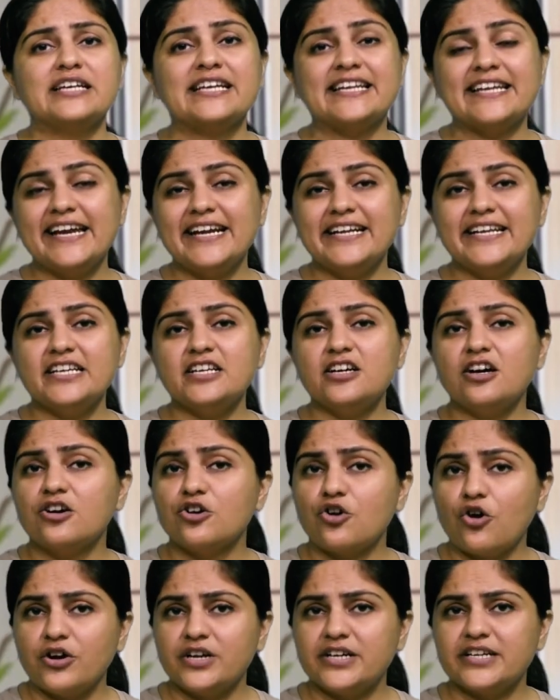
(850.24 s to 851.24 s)
creating a
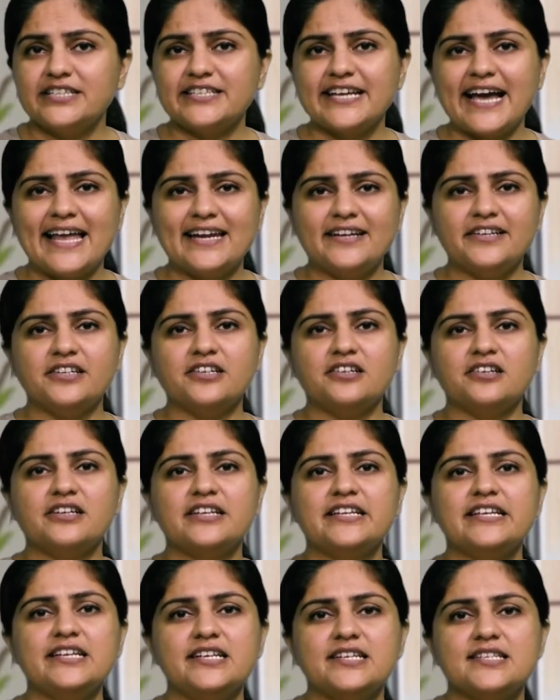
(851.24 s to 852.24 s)
content calendar
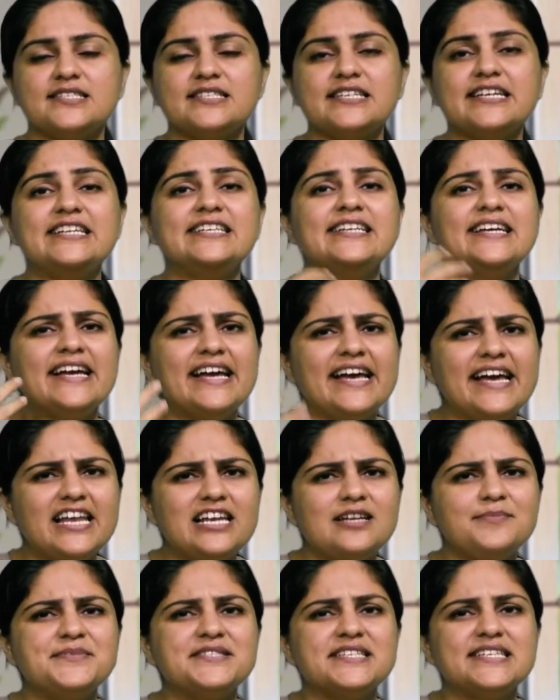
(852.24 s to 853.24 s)
is it
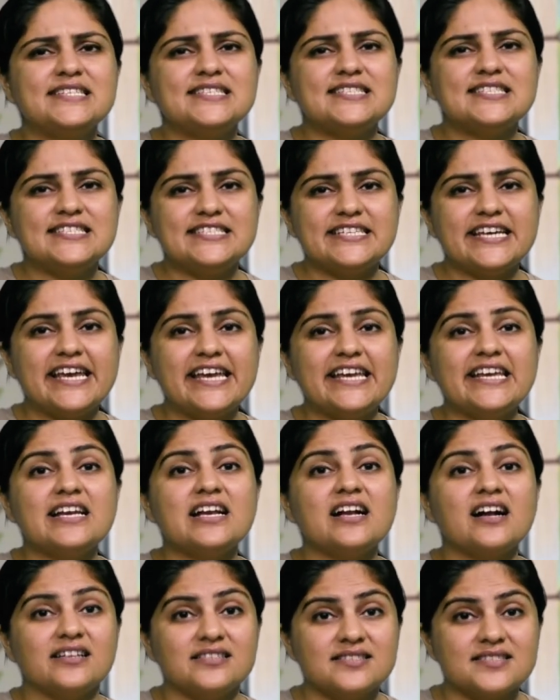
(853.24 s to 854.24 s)
helps in staying
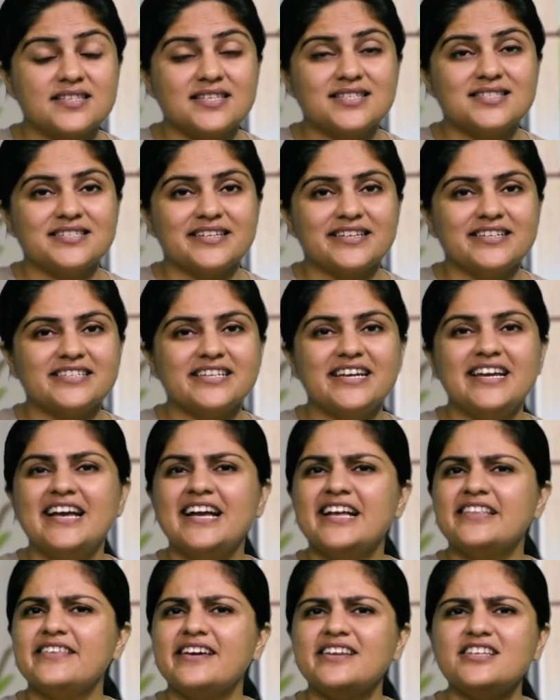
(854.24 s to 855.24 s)
consistent.
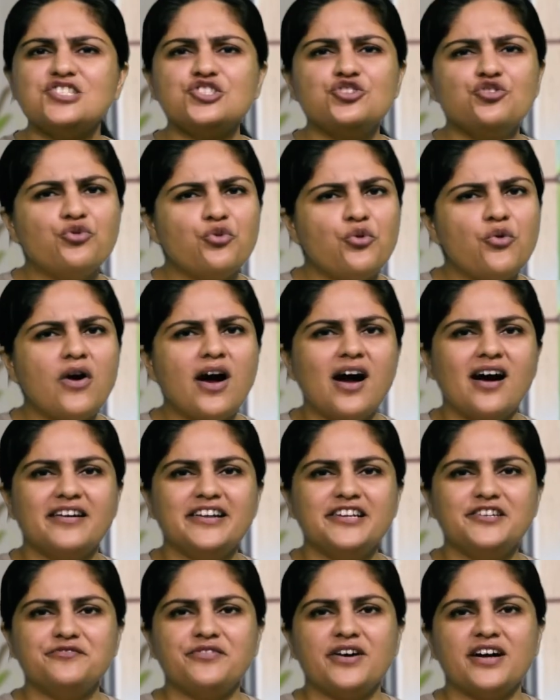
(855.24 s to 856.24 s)
There is no hard
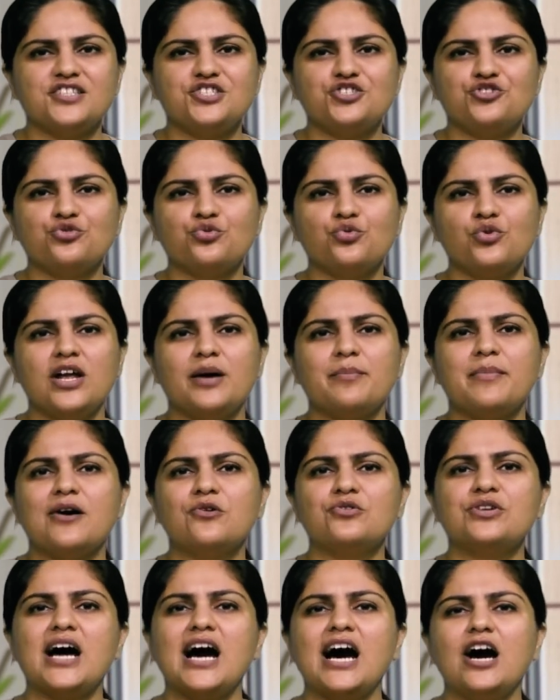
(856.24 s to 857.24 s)
and fast rule
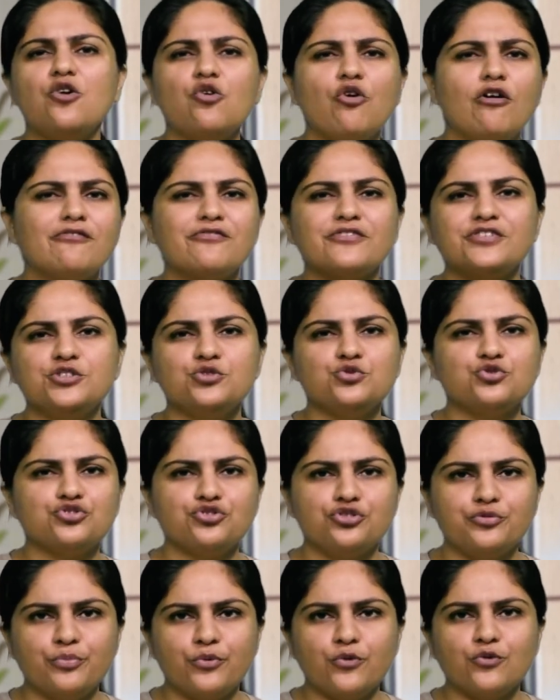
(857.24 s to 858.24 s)
about how often you
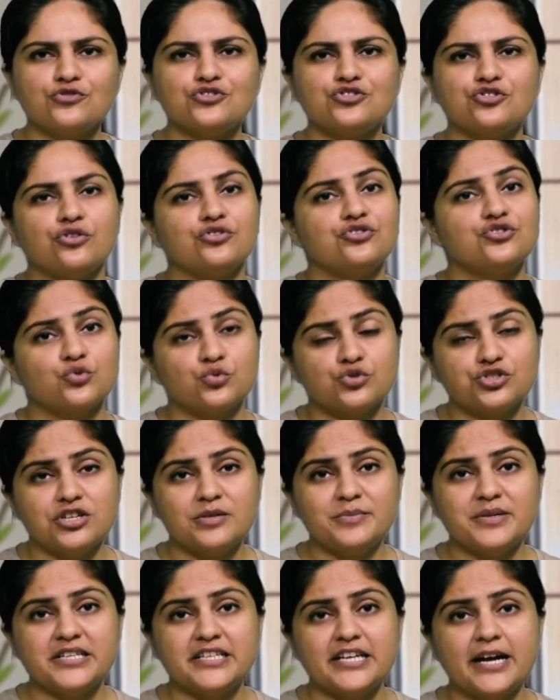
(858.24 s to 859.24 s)
should post on social
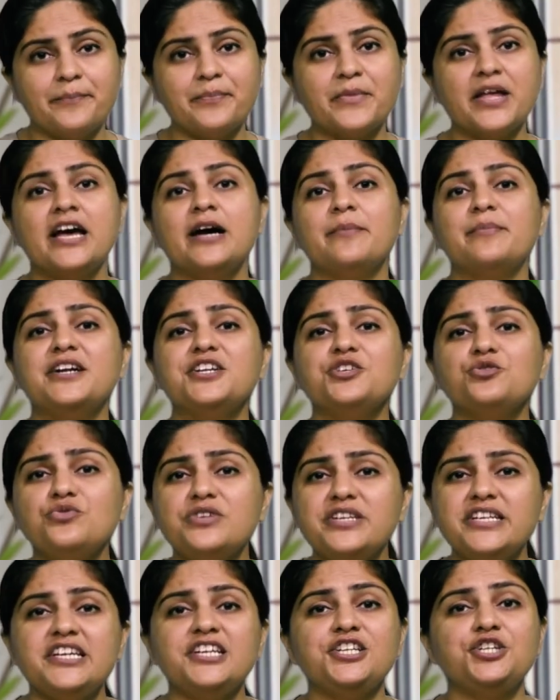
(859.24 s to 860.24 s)
media, but you
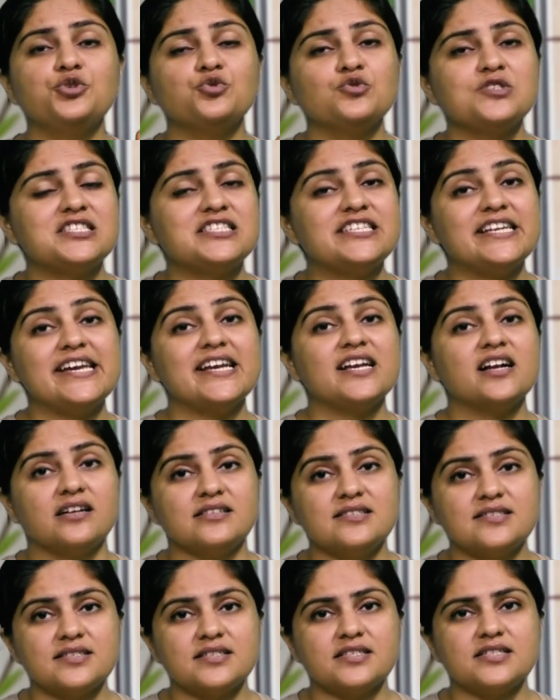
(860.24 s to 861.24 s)
need to stay
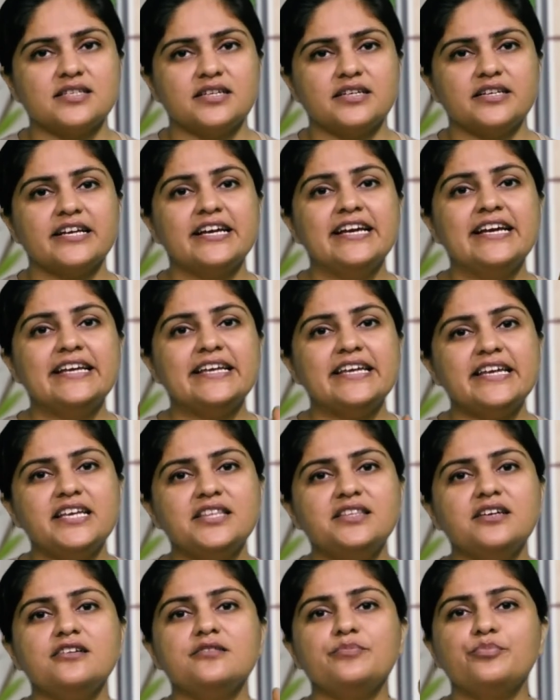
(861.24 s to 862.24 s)
consistent.
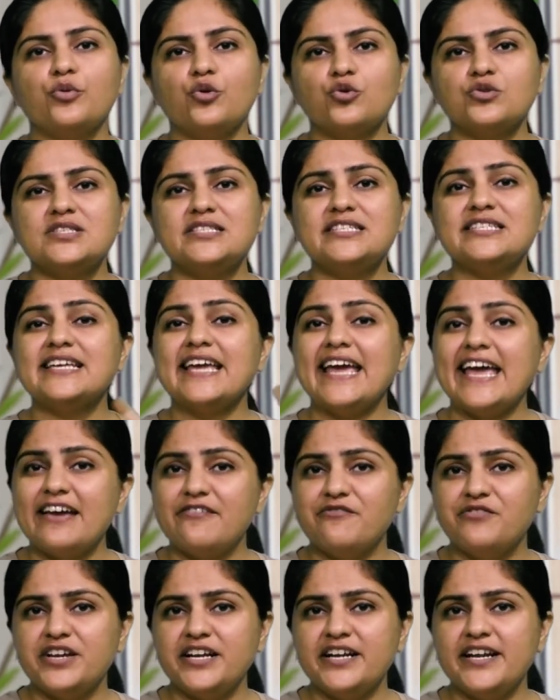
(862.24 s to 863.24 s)
Either posting
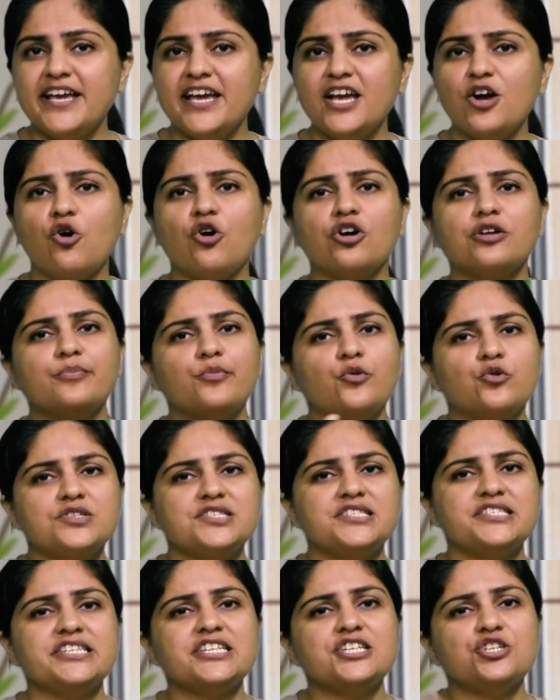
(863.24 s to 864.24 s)
every day or
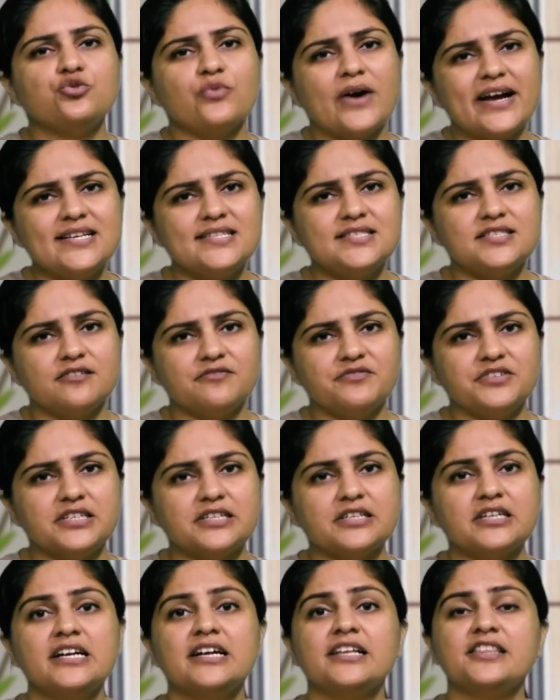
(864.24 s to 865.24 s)
posting twice a week.
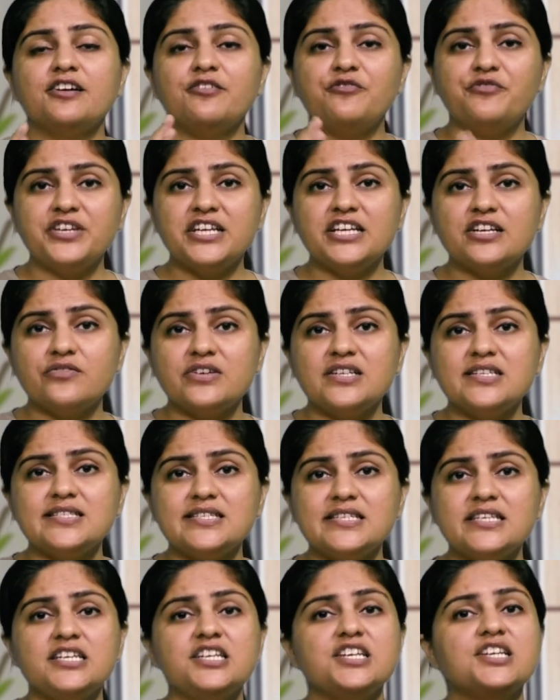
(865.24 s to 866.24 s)
The
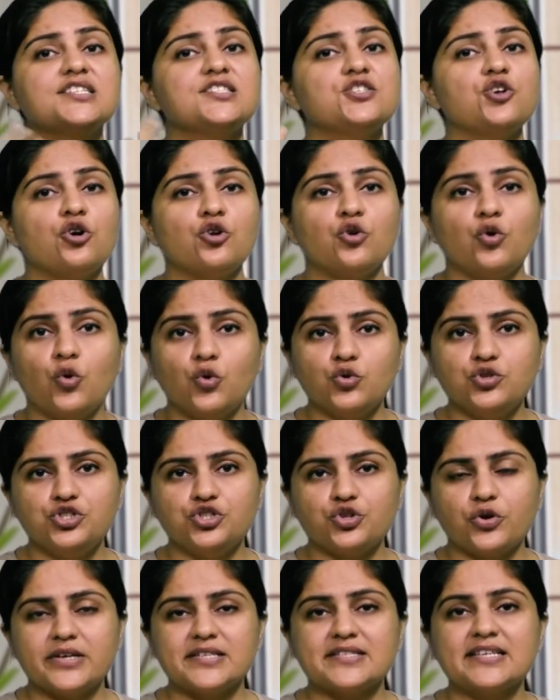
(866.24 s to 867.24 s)
frequency is your own
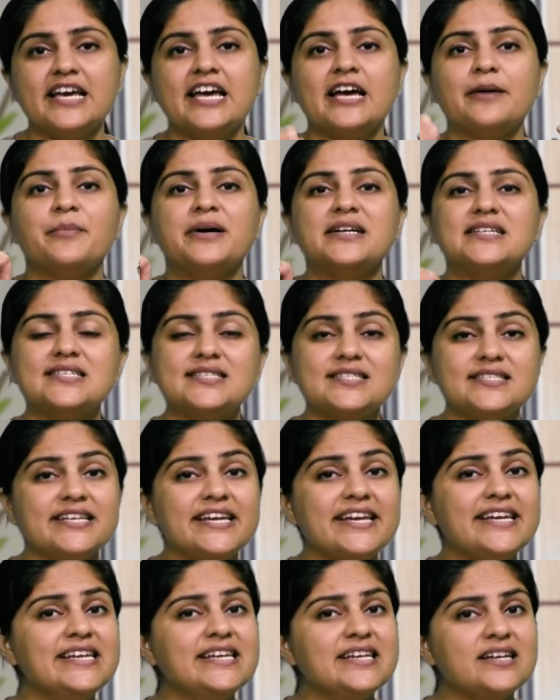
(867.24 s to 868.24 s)
choice, but
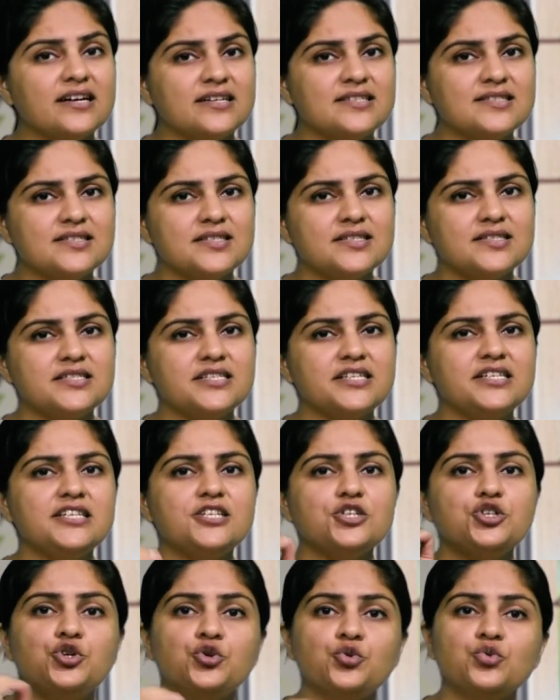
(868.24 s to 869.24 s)
staying consistent
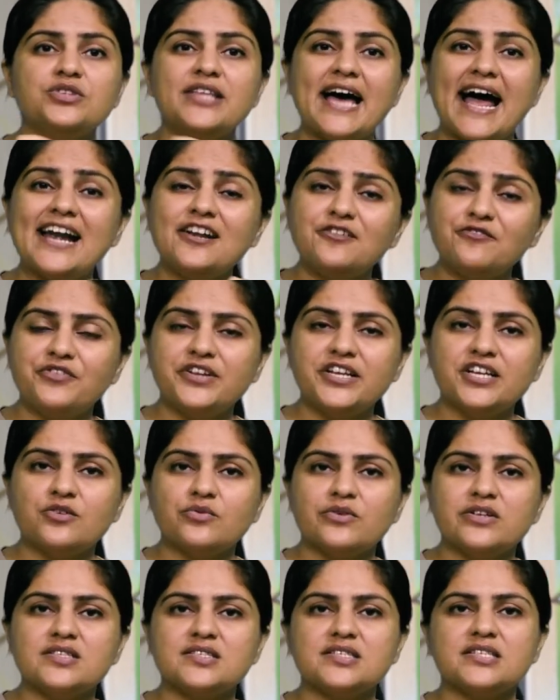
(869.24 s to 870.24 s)
to that
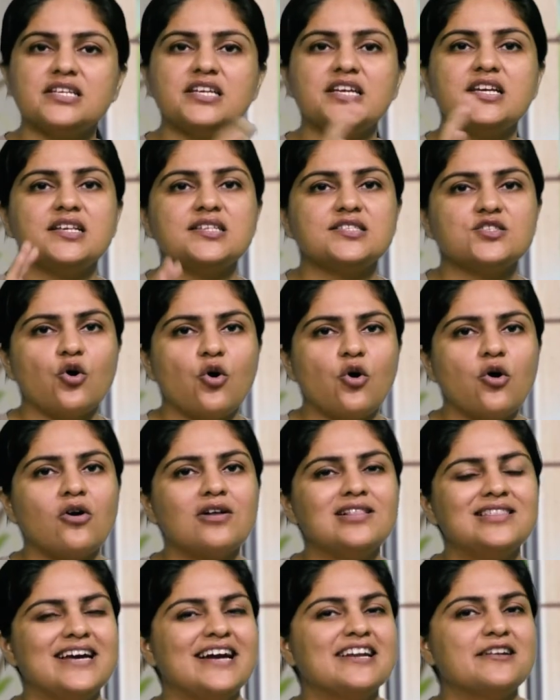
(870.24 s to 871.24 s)
frequency is
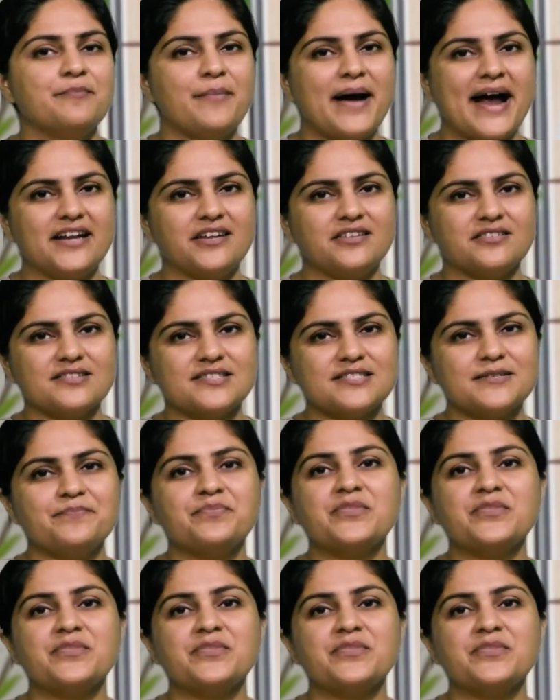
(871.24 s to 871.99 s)
all that matters.